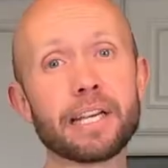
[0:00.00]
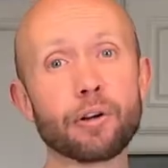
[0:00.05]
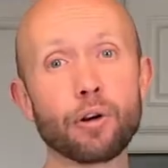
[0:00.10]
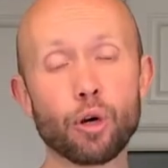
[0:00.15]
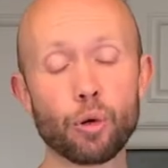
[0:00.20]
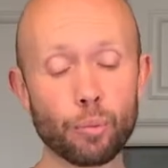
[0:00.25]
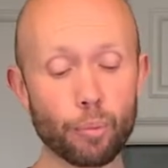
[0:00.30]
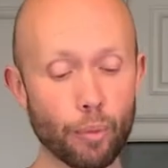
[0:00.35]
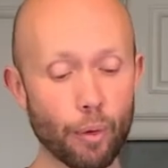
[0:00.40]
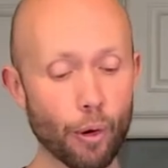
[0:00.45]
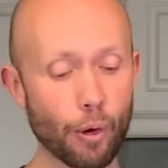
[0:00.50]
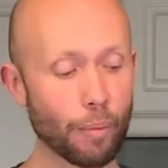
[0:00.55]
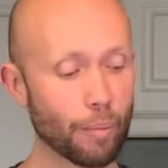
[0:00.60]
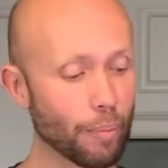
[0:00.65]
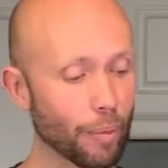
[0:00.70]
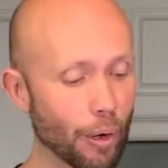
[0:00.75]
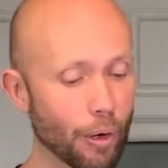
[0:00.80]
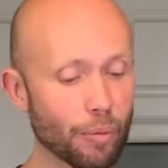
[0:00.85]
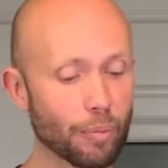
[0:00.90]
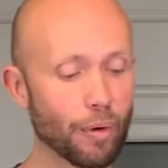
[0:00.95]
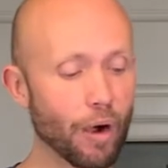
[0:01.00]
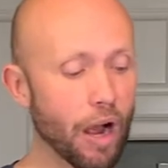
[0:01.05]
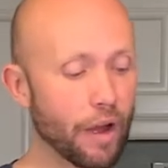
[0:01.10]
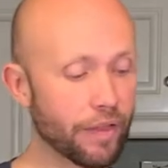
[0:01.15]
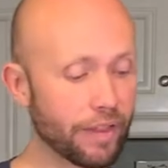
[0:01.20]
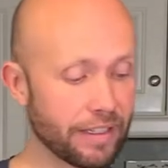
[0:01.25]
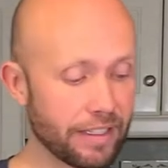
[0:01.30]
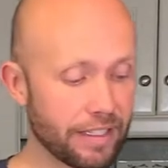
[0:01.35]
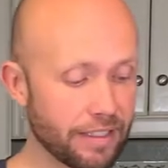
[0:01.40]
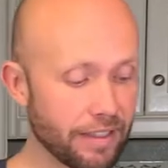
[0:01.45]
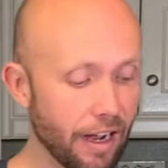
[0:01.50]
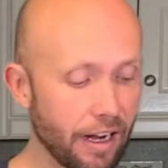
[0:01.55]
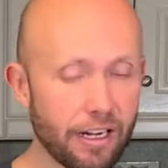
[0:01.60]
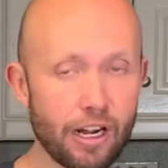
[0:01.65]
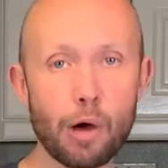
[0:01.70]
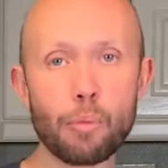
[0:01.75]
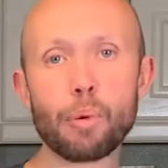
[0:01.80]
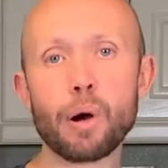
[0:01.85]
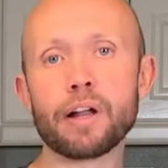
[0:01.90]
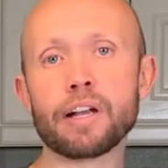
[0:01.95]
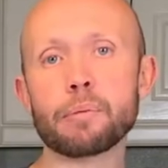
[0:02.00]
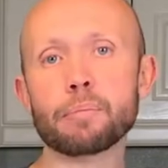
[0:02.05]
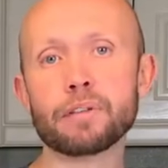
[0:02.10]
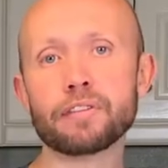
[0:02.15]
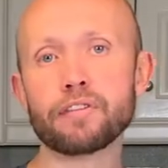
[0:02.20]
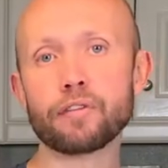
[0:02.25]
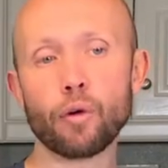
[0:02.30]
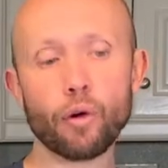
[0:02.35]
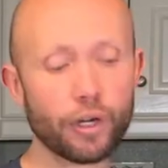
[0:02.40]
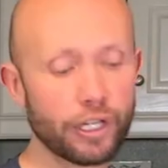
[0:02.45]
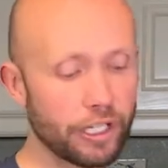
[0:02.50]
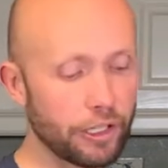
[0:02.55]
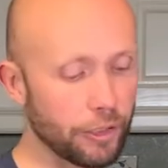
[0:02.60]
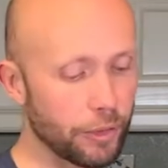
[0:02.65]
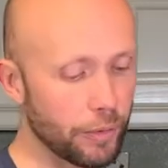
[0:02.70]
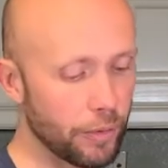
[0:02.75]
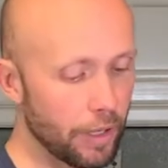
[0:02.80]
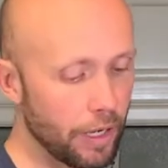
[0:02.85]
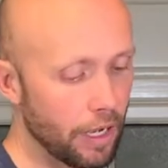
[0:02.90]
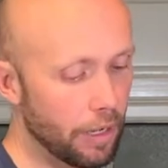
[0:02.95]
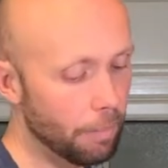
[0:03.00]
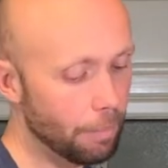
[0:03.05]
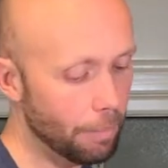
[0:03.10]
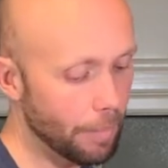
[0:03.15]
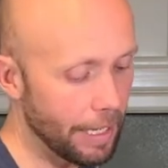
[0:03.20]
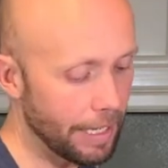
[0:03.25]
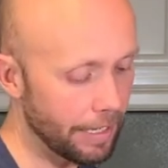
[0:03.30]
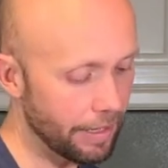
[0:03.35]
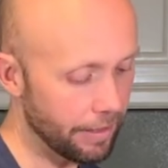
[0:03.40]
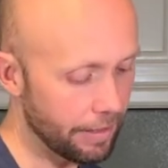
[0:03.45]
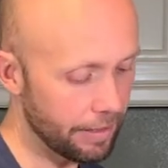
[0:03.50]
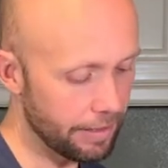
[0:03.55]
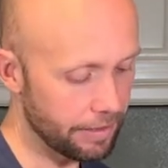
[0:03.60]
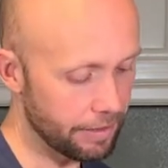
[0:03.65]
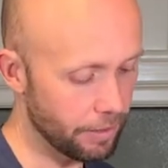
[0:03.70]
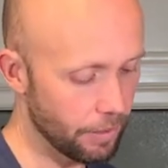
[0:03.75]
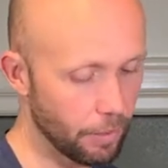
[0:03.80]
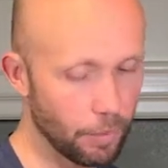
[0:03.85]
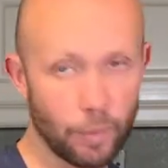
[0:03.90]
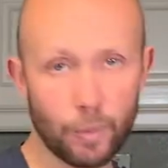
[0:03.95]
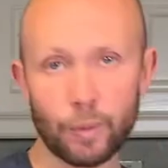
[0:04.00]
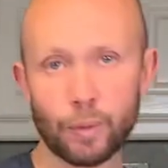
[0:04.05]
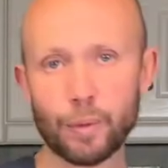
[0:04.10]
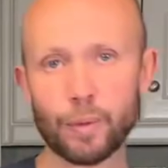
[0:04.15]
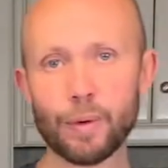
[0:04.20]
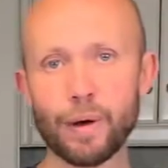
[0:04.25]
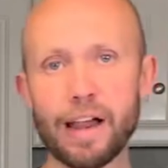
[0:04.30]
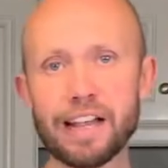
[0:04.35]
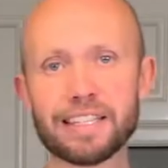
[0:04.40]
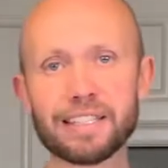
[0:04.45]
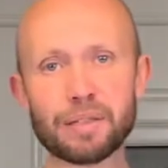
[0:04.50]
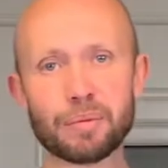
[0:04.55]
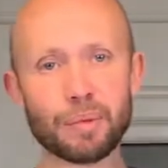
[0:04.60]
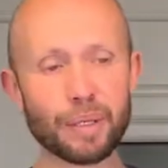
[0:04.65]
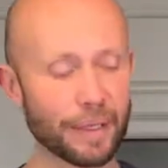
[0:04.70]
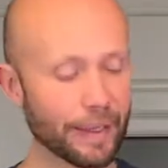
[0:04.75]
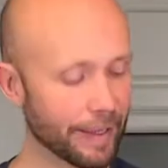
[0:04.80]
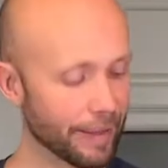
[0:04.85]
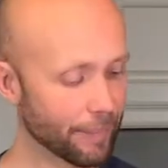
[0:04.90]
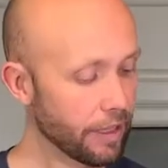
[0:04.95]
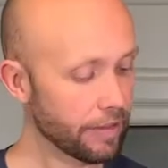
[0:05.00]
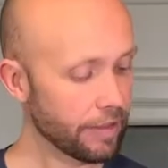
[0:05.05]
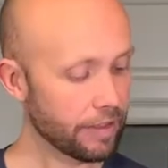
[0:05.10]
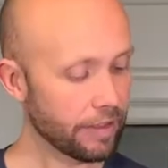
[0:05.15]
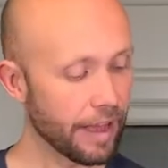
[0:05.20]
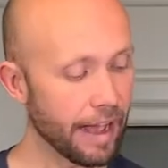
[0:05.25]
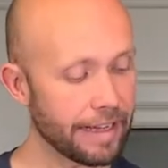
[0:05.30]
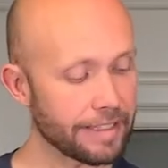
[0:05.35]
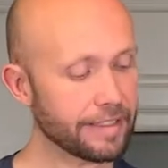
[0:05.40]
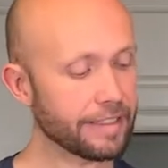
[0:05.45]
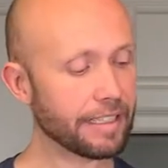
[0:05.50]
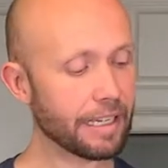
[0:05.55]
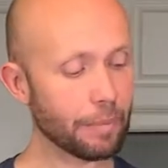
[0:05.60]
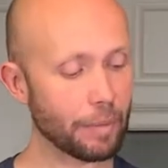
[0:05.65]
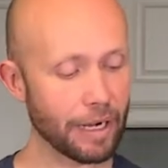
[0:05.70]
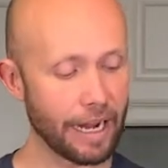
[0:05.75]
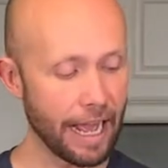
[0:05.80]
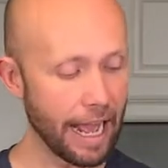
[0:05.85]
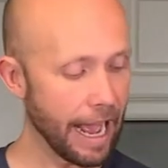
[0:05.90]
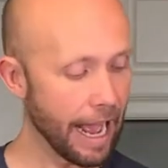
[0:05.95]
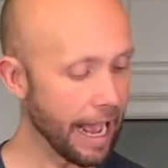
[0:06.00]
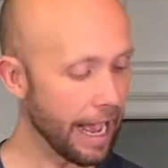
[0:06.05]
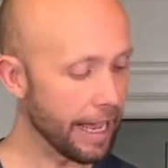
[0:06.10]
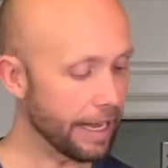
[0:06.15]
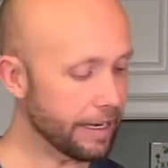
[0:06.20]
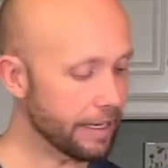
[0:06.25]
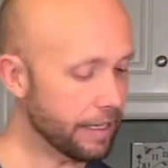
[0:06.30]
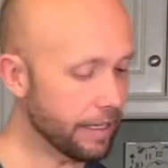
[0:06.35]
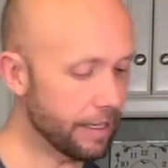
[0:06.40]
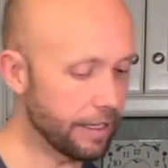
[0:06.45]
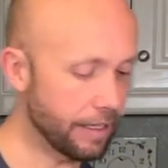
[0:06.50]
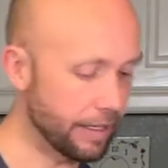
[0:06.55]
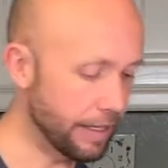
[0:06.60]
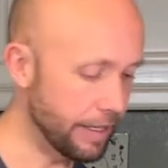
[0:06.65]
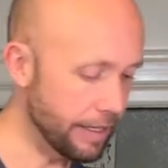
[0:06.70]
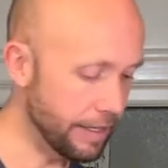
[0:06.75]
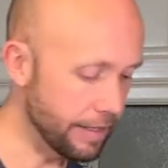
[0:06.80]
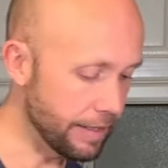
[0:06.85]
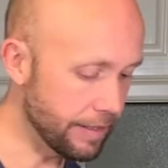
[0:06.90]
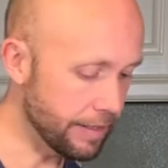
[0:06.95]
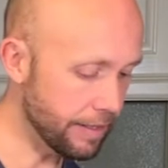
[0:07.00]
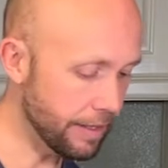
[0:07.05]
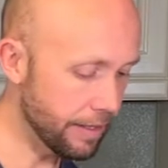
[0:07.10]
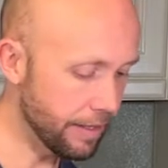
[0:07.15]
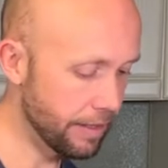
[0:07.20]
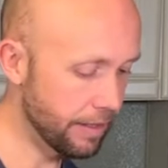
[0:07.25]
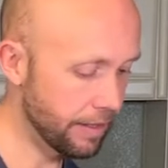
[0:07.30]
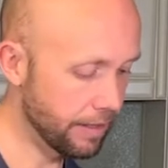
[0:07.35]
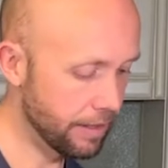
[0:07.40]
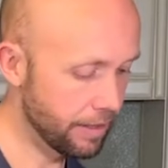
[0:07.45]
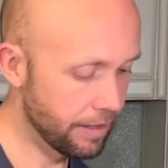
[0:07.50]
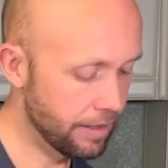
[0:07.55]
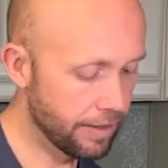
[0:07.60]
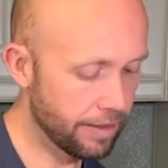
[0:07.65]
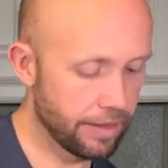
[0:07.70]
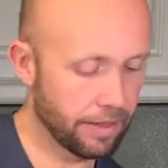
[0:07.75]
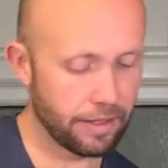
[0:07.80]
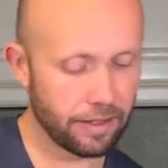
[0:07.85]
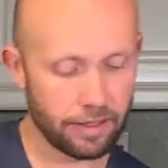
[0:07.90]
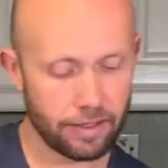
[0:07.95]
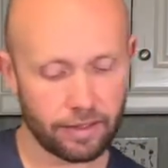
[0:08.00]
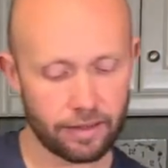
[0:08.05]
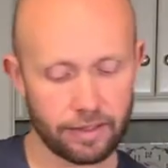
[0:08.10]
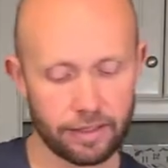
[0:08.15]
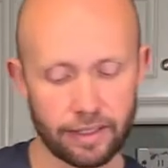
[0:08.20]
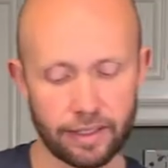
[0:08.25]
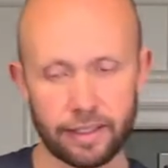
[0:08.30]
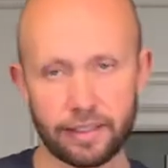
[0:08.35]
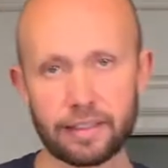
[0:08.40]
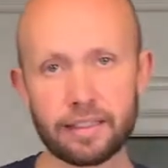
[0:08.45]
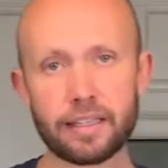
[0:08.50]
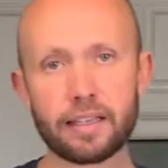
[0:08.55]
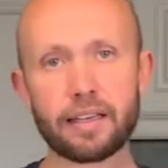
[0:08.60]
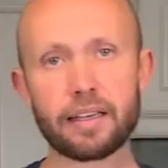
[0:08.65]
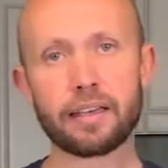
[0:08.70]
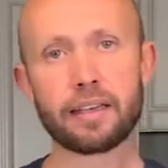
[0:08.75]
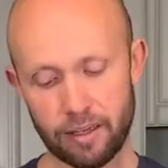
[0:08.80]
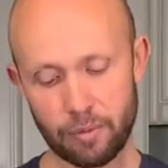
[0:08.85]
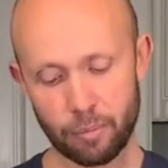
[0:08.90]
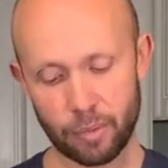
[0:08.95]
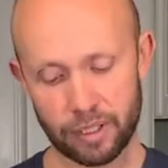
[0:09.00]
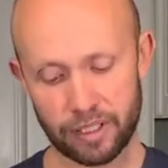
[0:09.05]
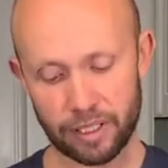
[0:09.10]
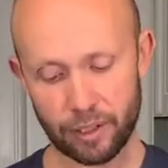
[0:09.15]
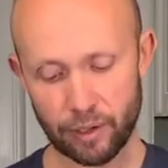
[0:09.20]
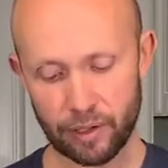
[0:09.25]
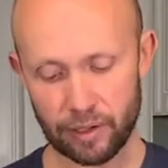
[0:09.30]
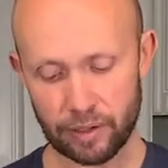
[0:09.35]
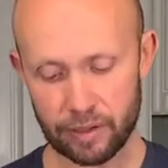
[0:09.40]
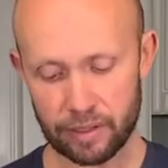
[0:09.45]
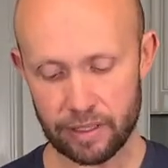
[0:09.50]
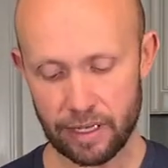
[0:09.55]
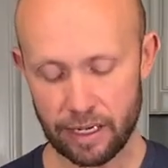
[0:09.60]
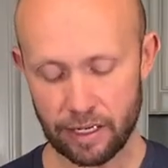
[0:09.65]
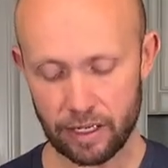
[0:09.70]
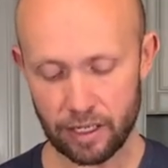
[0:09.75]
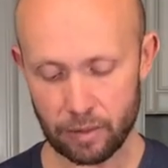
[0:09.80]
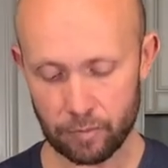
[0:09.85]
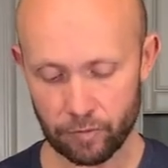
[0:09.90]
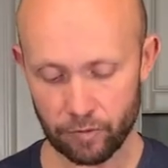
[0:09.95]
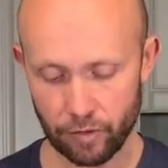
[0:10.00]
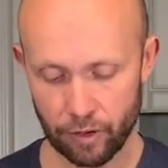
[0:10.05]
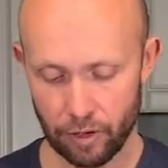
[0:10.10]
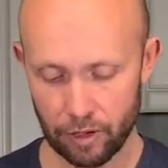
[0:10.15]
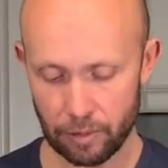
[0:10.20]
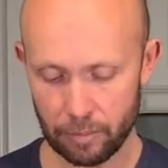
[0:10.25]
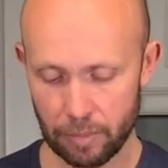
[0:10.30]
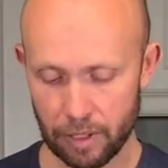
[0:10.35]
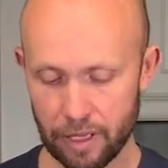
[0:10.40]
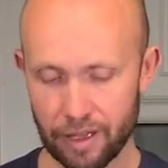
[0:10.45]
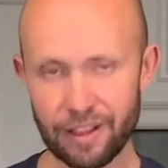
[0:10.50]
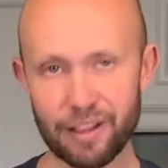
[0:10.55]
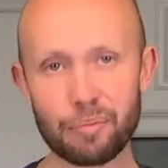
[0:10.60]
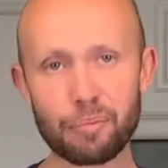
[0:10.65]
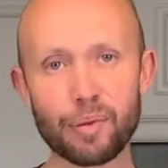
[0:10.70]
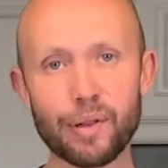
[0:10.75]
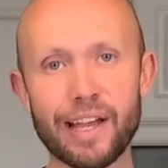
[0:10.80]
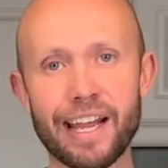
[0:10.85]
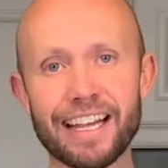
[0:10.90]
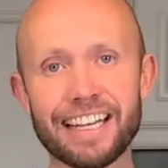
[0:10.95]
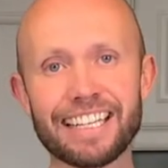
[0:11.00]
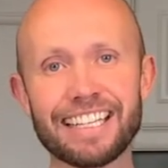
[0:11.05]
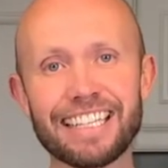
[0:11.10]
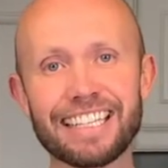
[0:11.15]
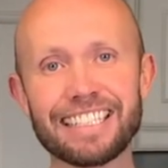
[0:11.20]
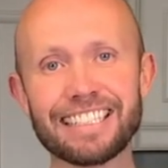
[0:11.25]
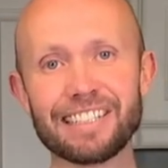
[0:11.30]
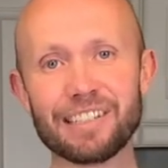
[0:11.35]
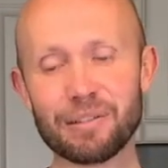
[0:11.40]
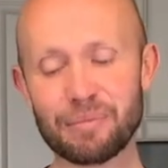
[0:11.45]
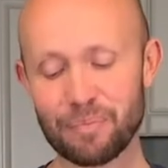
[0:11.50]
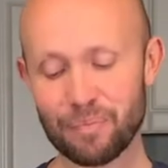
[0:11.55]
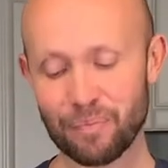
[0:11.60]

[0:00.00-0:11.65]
own bone broth and stock up on it before you make this recipe. The last thing I'm going to add is these materials that come from the plant kingdom.